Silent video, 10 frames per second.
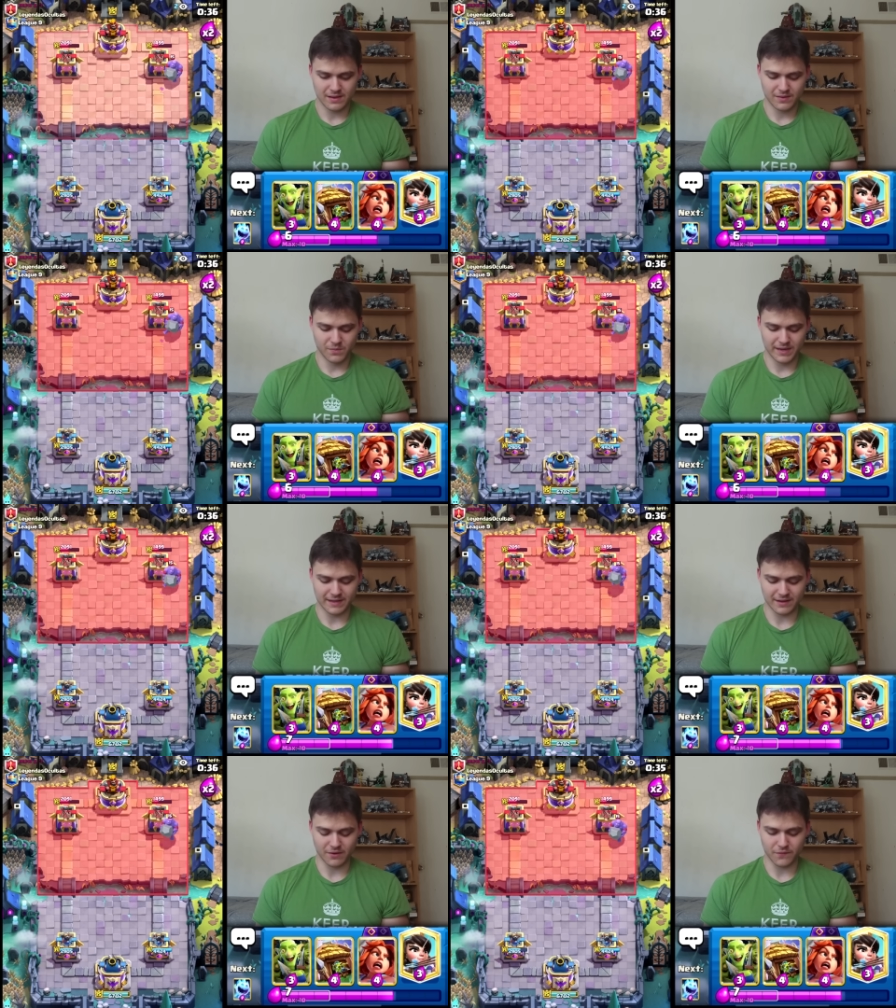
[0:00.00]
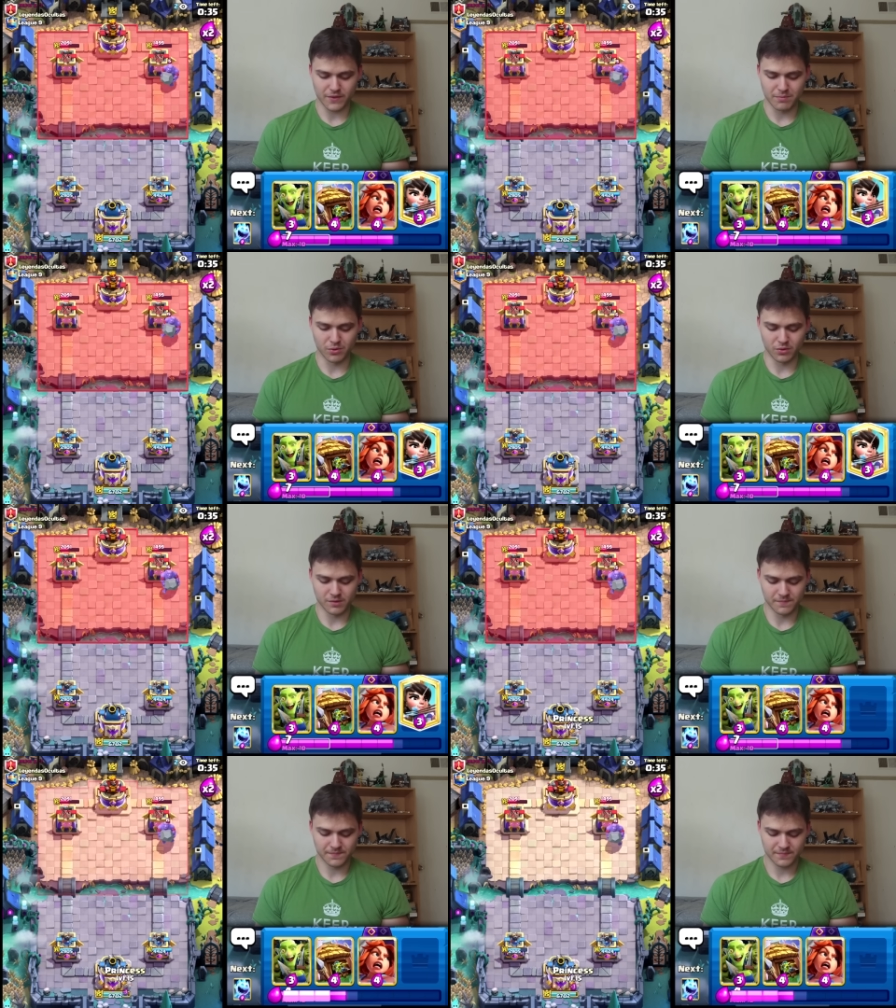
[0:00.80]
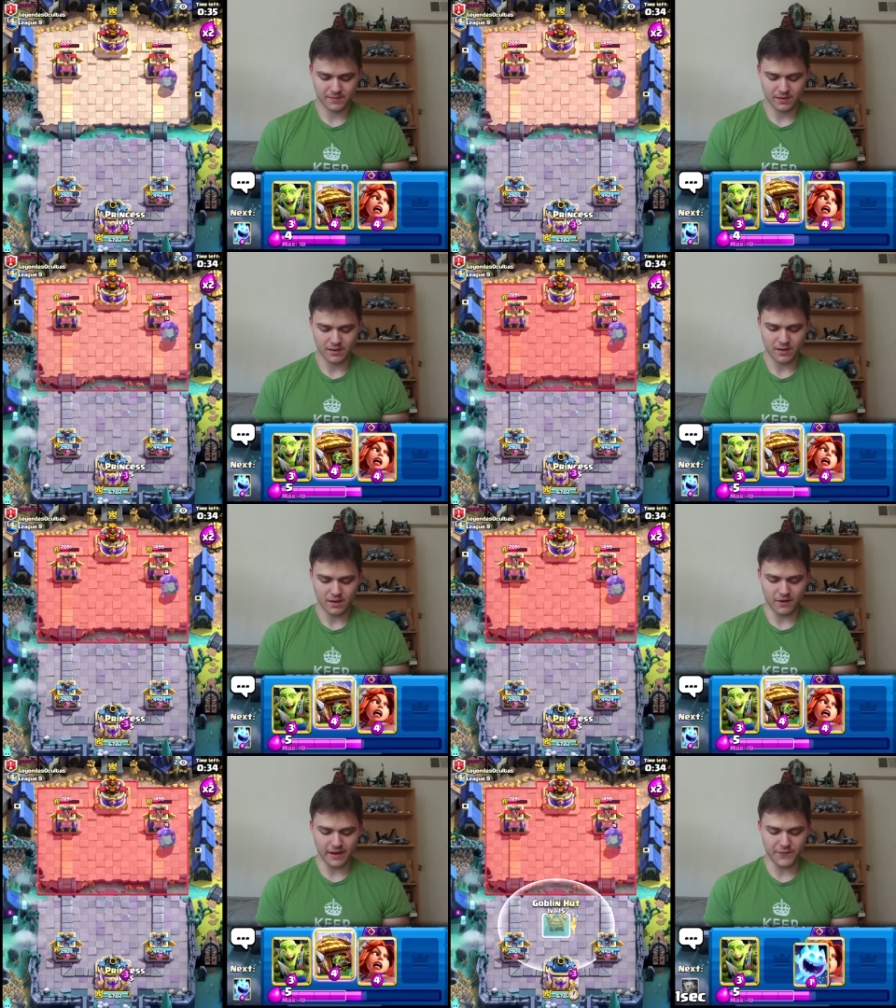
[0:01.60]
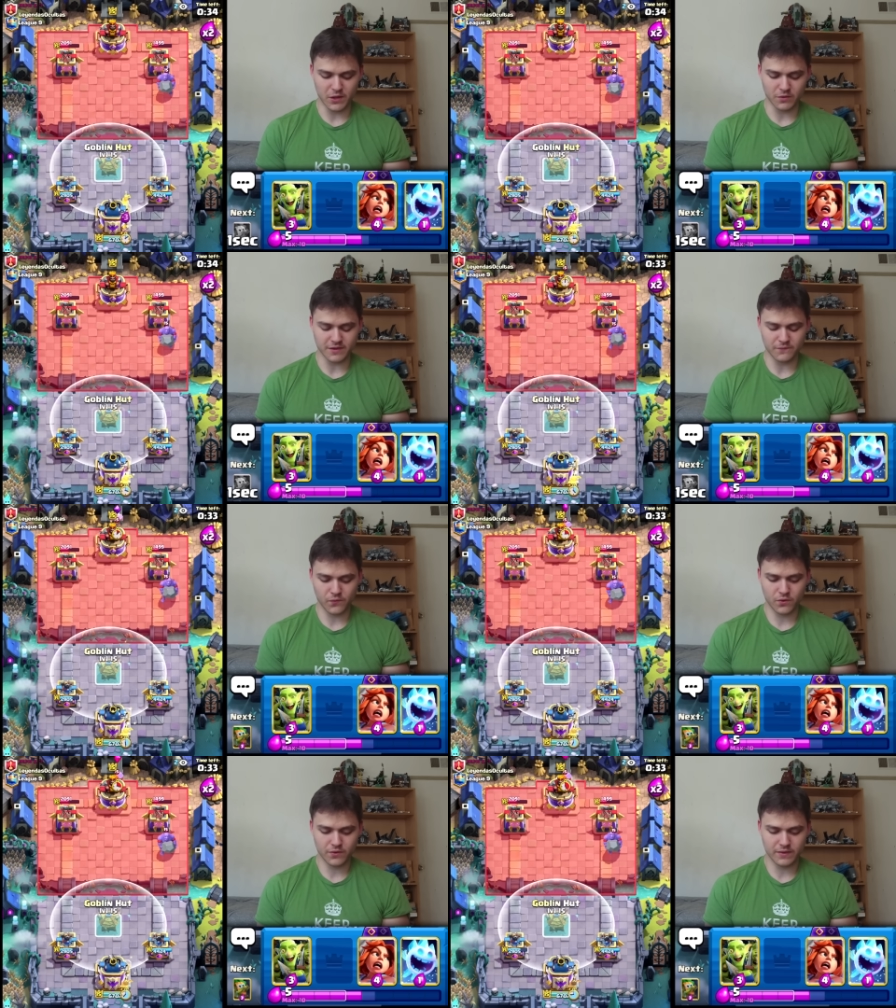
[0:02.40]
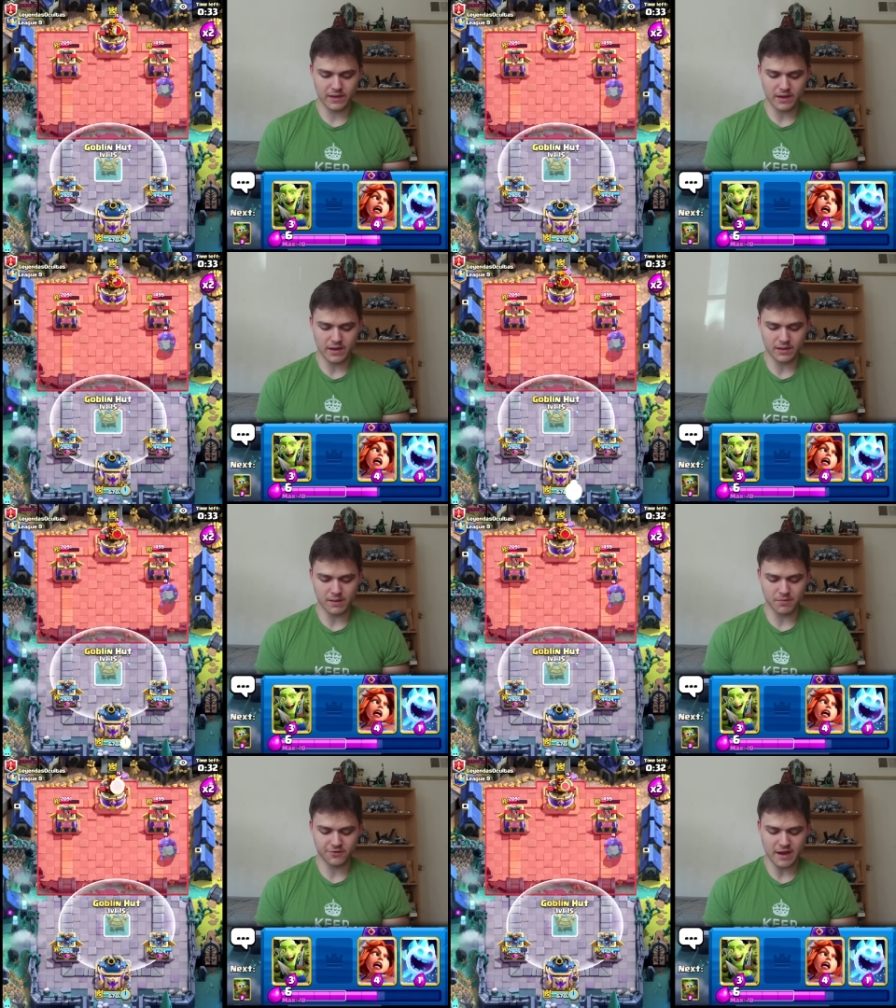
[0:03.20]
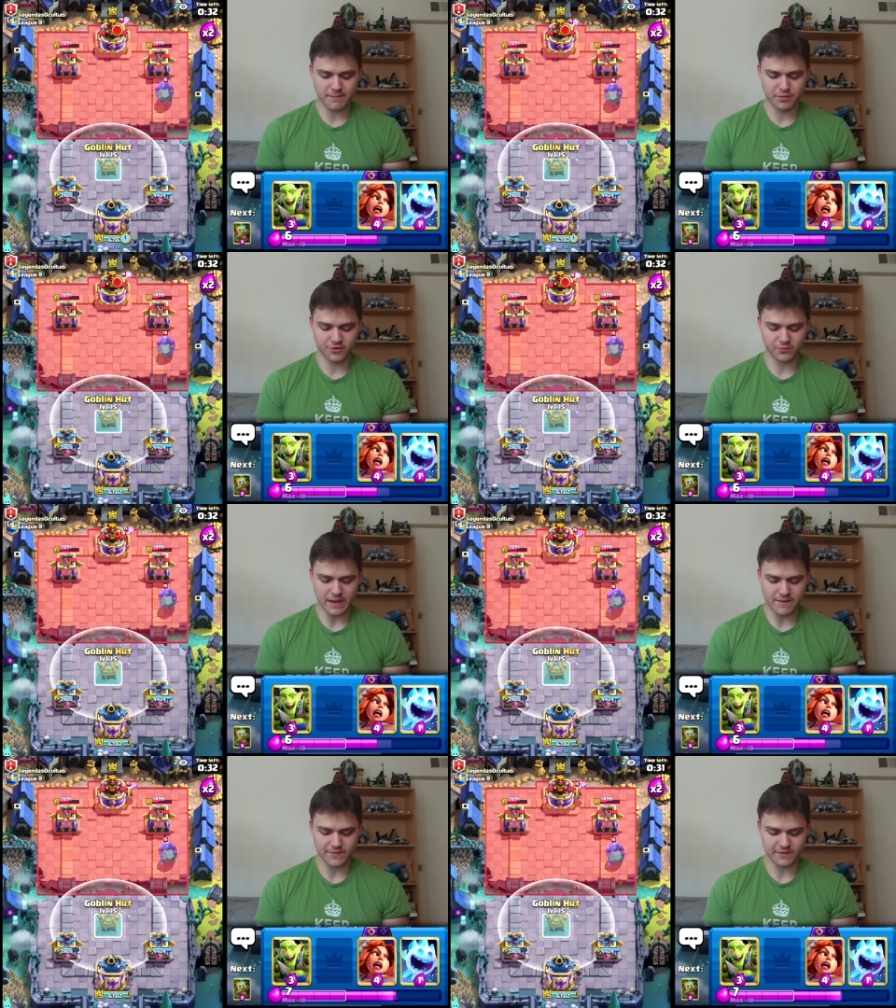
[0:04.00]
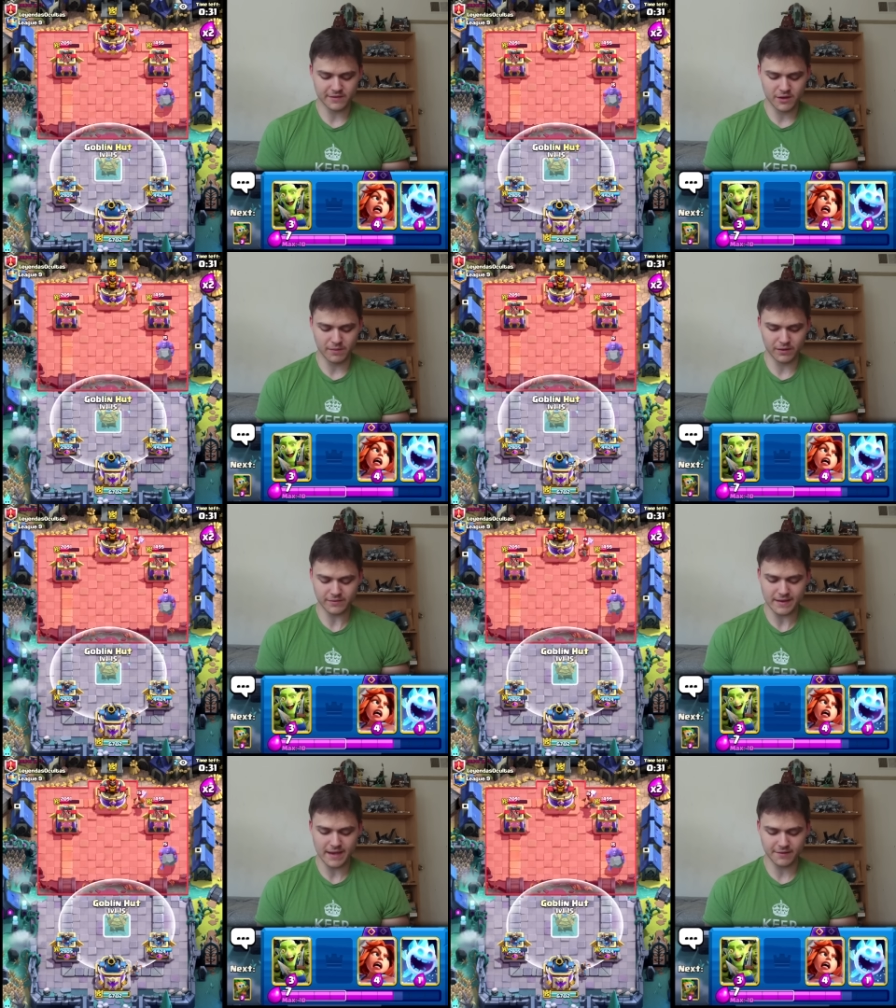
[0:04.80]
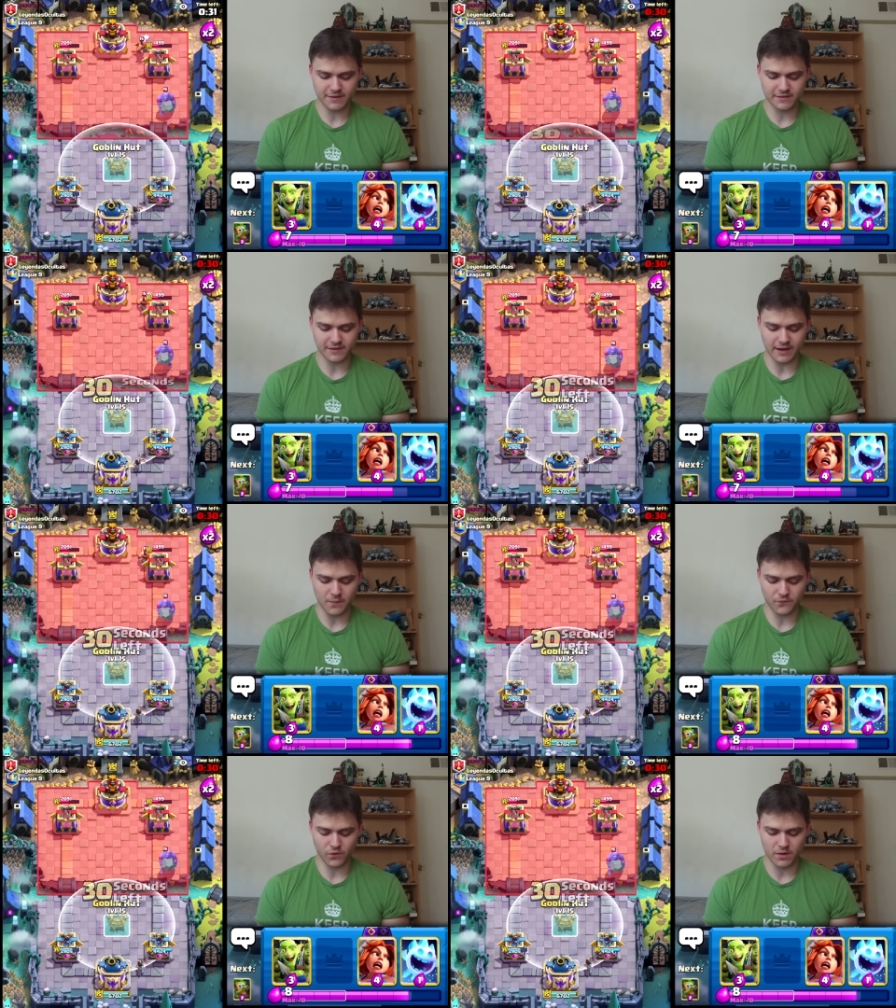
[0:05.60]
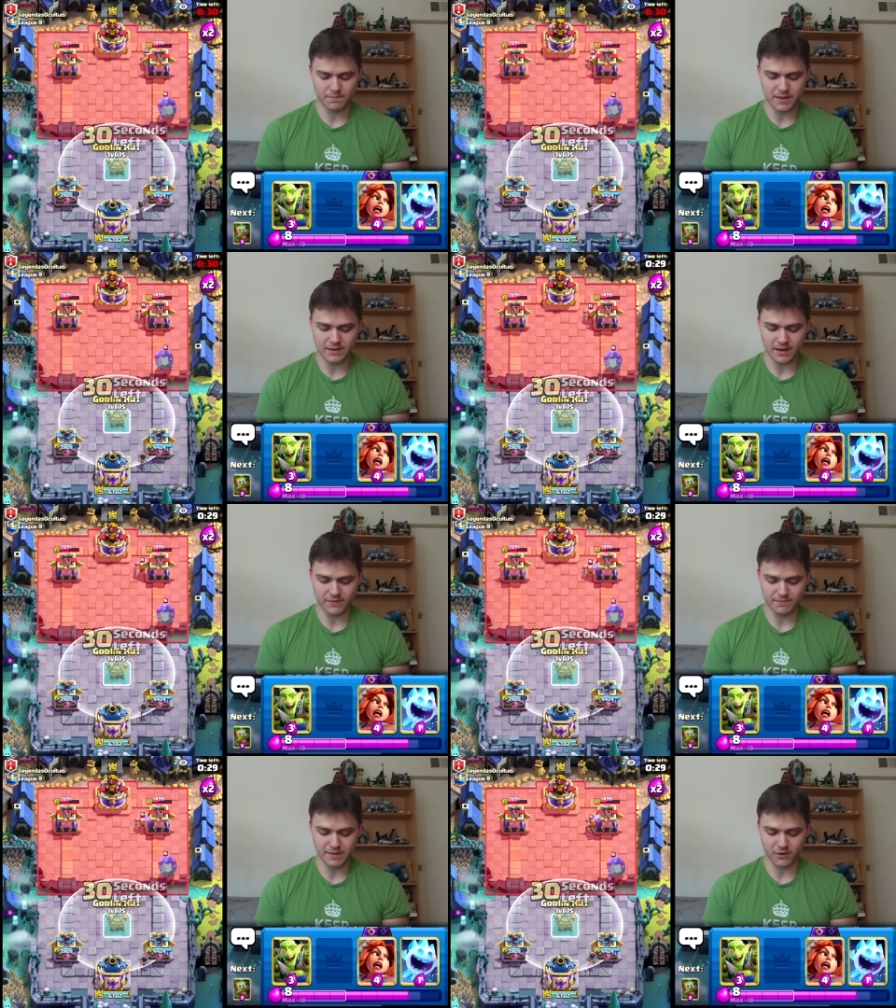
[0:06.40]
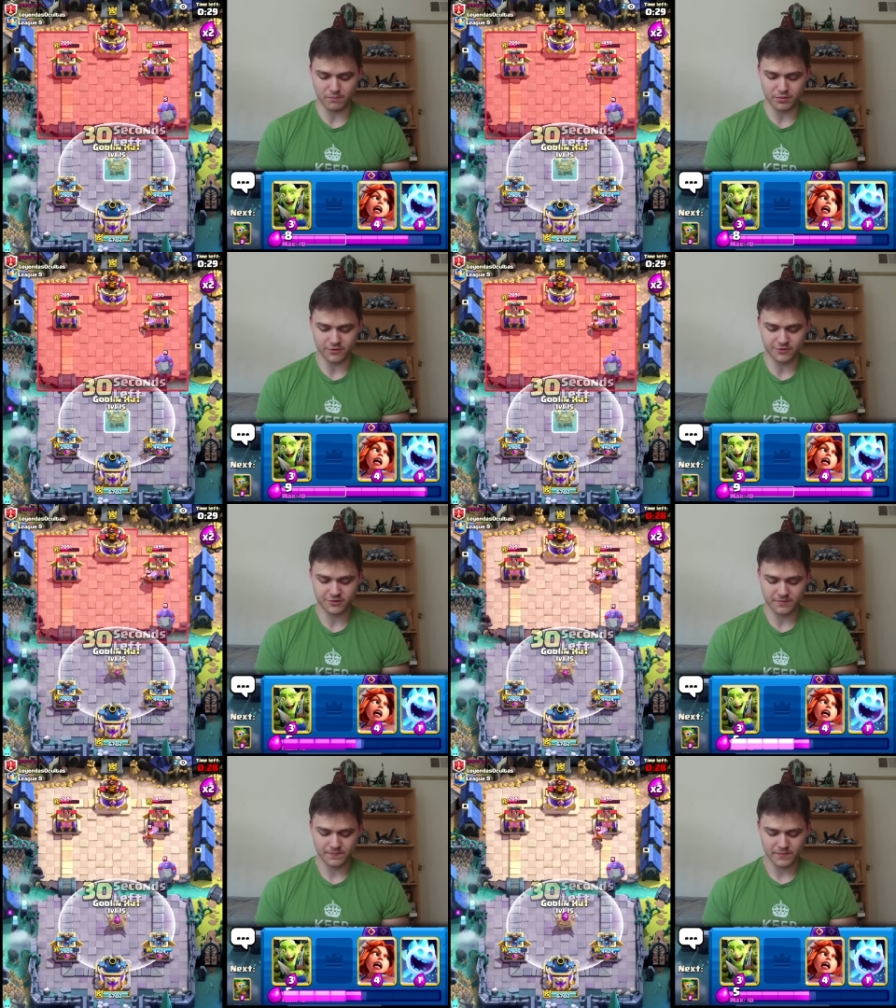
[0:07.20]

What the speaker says: We need to nerf the bowler. All right, if he goes in for the Lumberjack push, we have this here. But it looks like he actually is setting up for a bit of a bigger push.